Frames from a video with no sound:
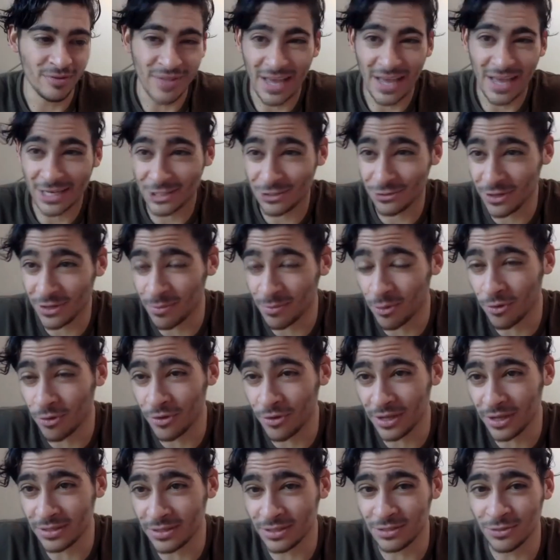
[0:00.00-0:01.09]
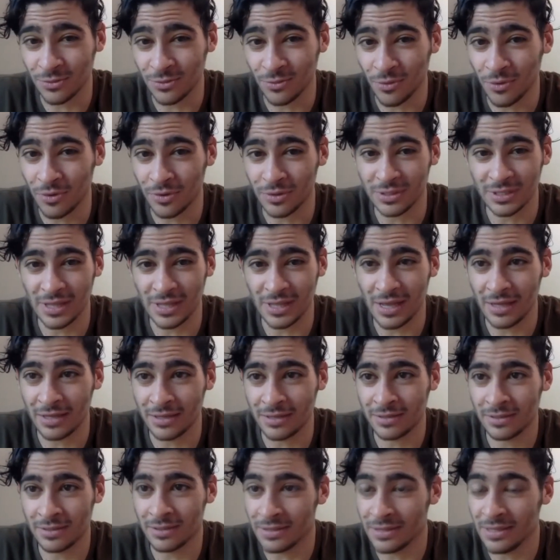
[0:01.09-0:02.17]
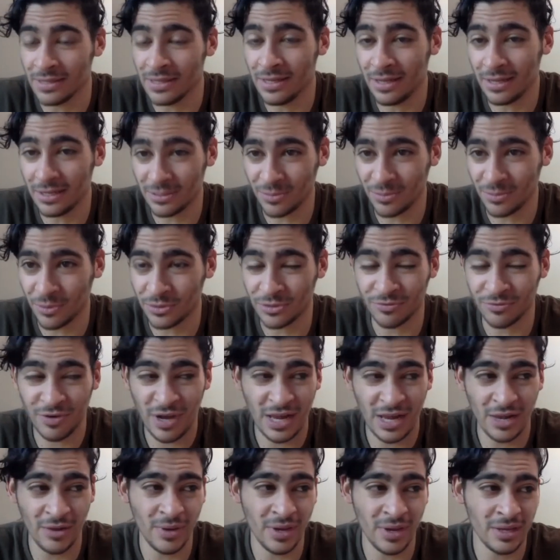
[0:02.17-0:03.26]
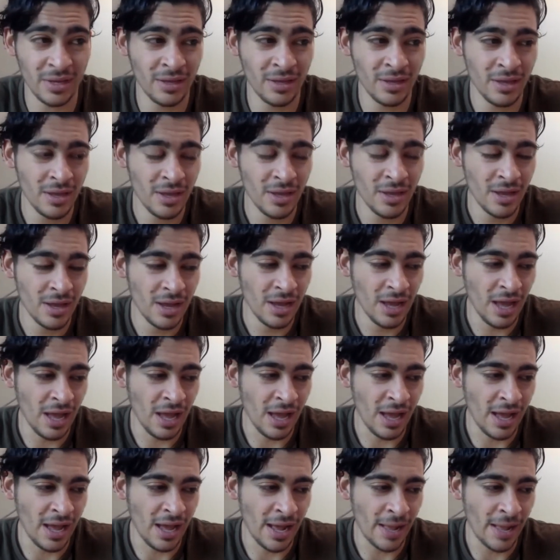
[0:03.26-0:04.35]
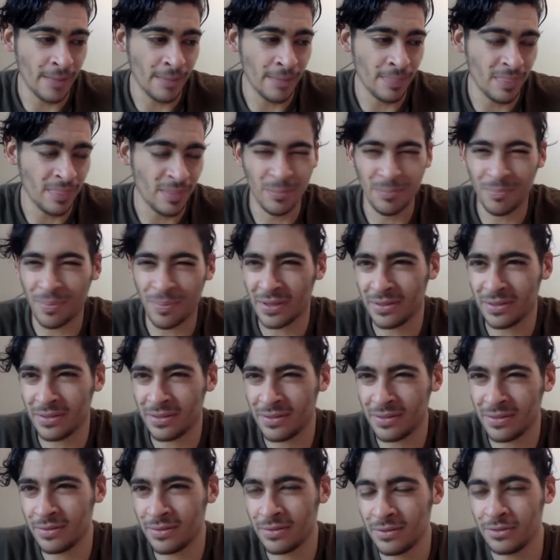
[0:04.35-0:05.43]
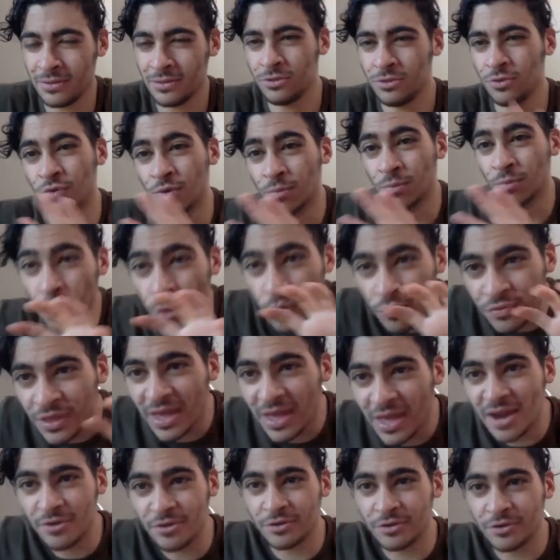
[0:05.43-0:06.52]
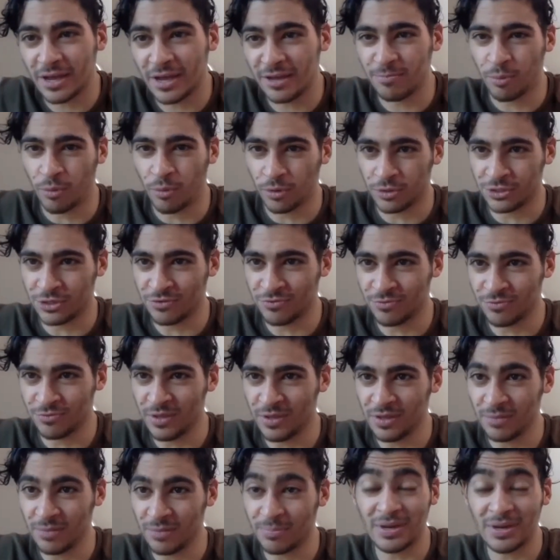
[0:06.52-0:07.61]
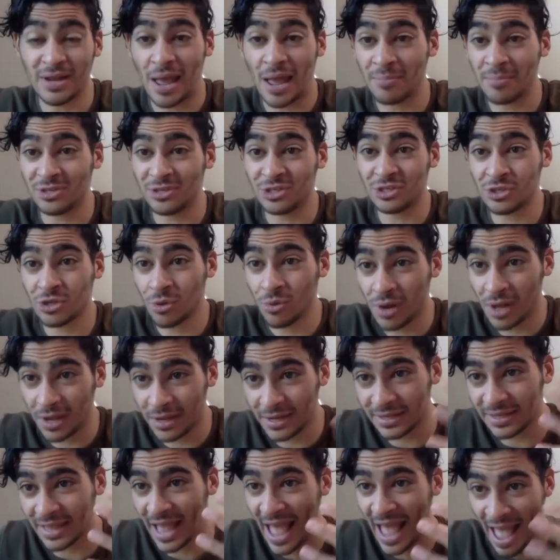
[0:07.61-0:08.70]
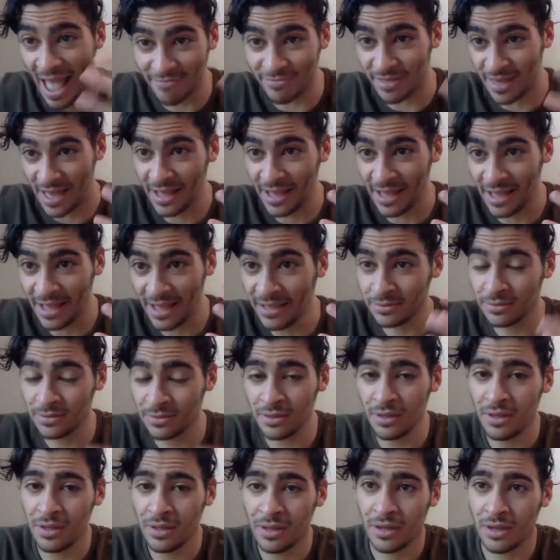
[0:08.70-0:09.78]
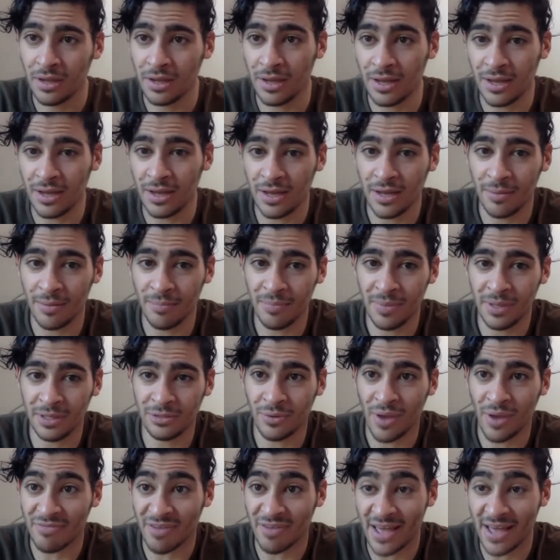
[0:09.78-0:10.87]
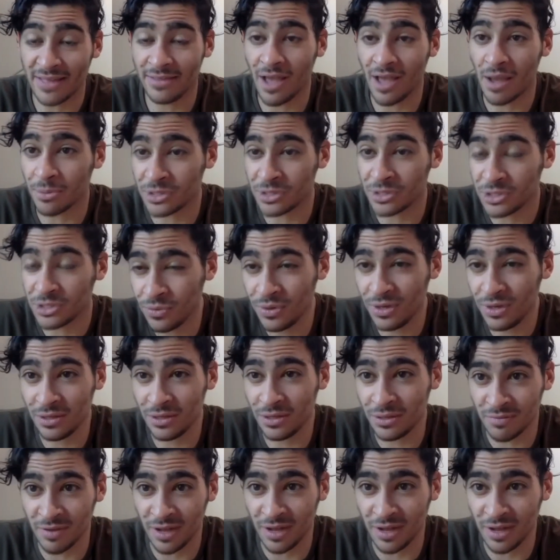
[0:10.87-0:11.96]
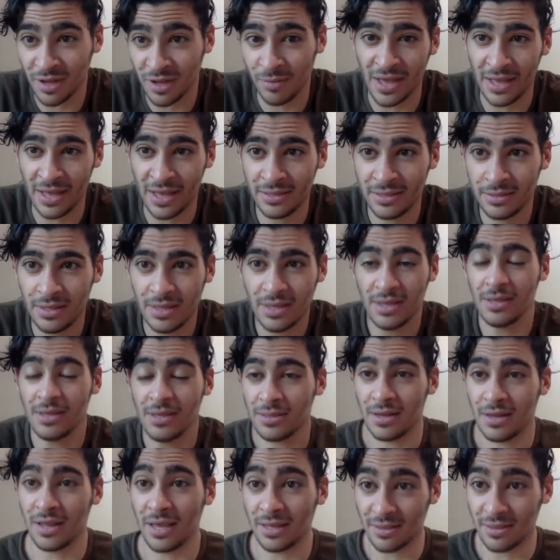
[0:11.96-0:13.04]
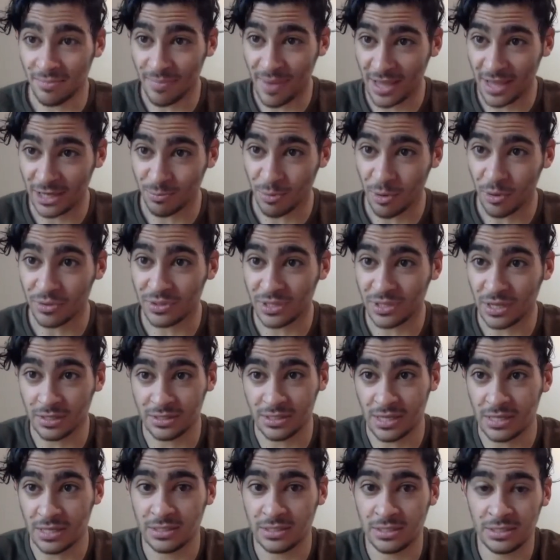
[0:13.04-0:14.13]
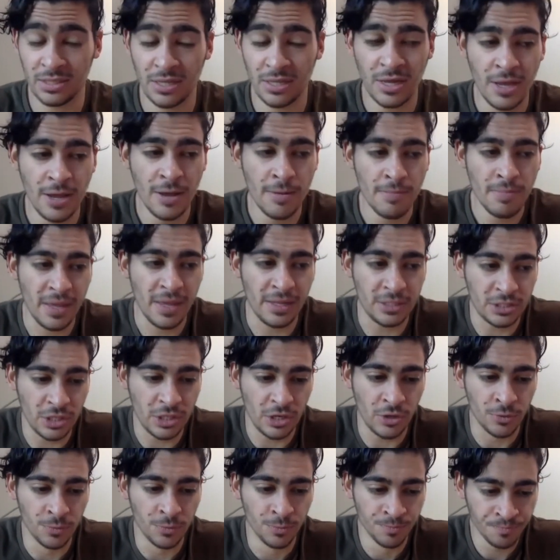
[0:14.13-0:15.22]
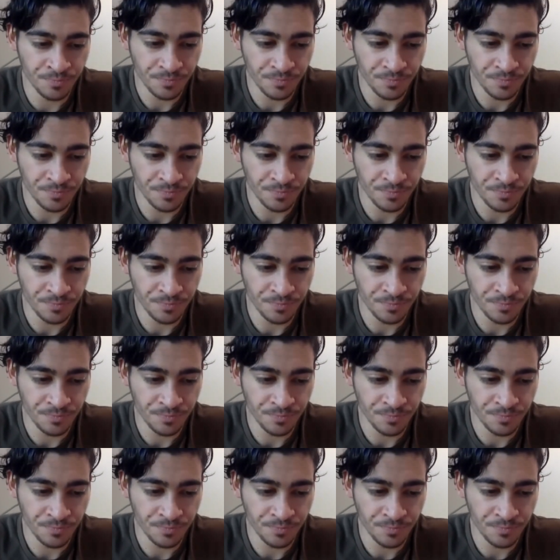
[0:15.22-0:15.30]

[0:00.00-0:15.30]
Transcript: naturally, I'm oriented towards like leading as opposed to following. Um, but you remove the erudite portion of me. But I'm so lucky to have that um, and to have had the opportunity to develop that that I get to match both skill sets. And so,